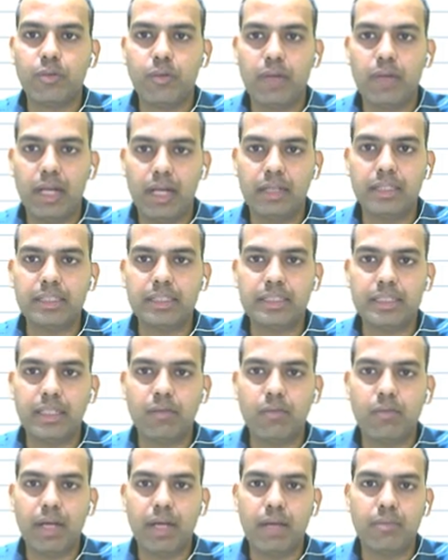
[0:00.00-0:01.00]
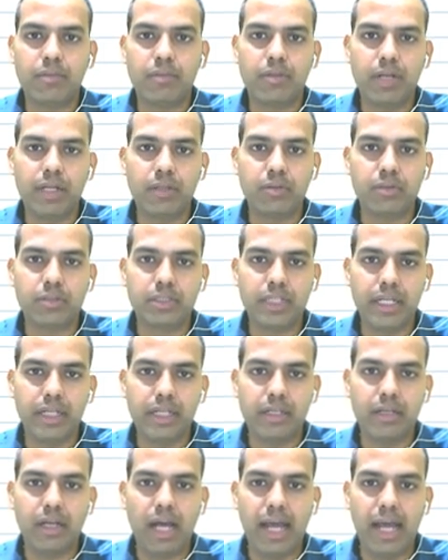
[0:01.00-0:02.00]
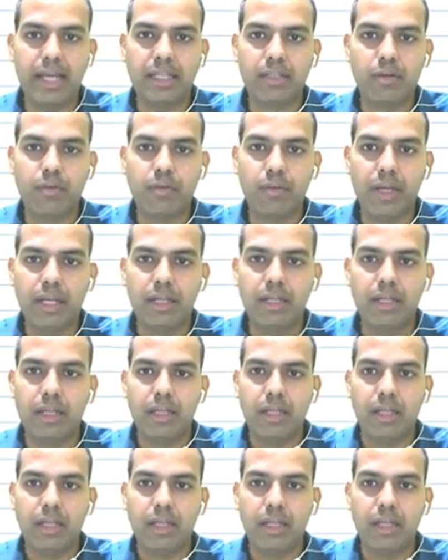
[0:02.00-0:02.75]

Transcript: will understand what I am trying to say here, either way.